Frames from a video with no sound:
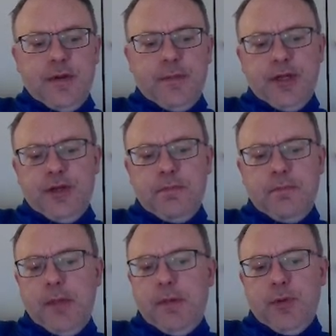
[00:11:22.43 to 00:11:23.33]
I mean, I could
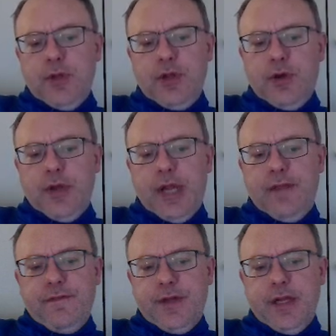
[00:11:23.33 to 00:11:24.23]
maybe put the knight on
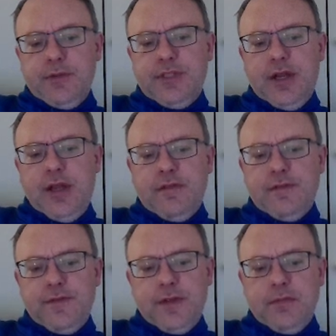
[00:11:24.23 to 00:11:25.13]
a3. That was the only other
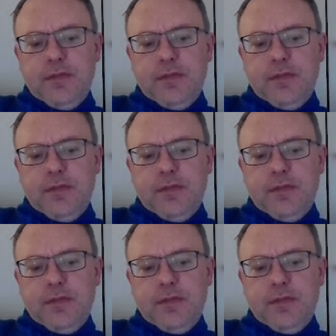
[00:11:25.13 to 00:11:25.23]
thing.